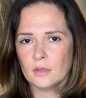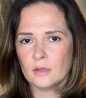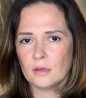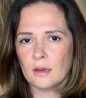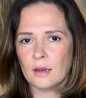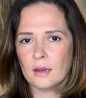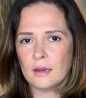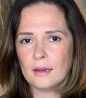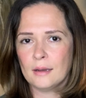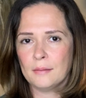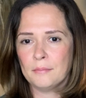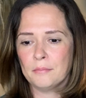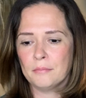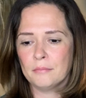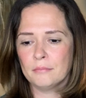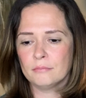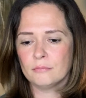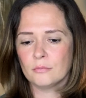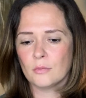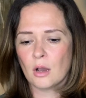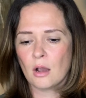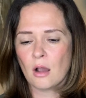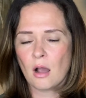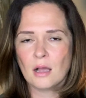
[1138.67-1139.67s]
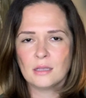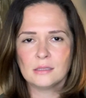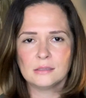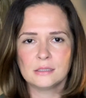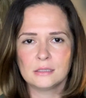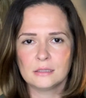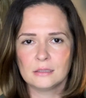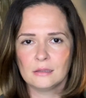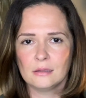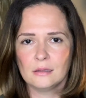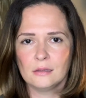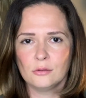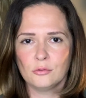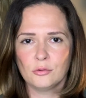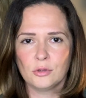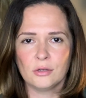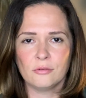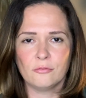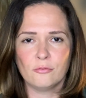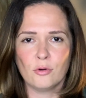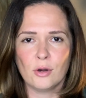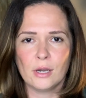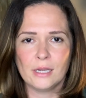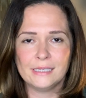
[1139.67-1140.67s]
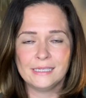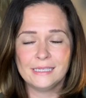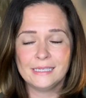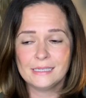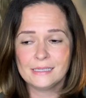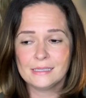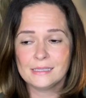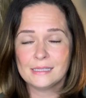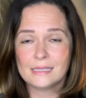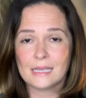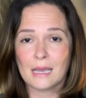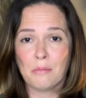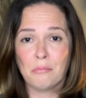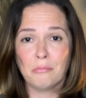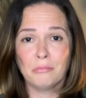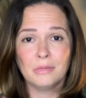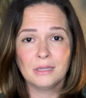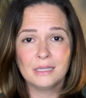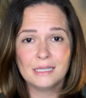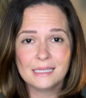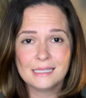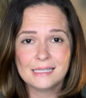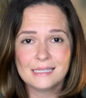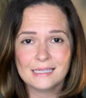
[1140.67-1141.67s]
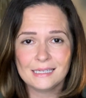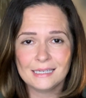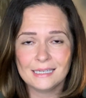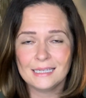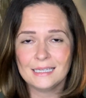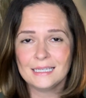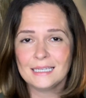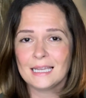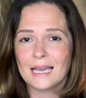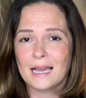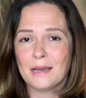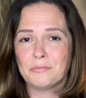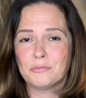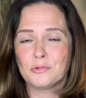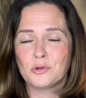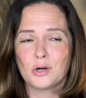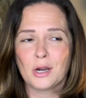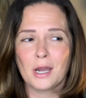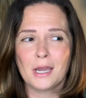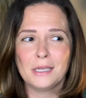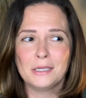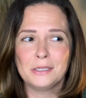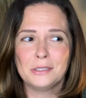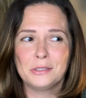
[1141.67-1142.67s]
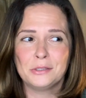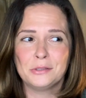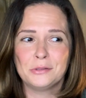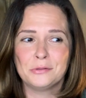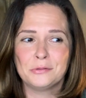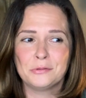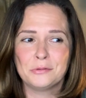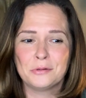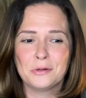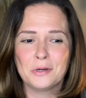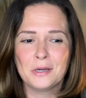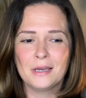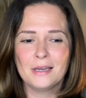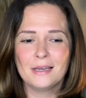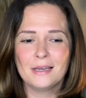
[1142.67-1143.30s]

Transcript: I'm constantly looking for ideas, I'm listening, I'm trying to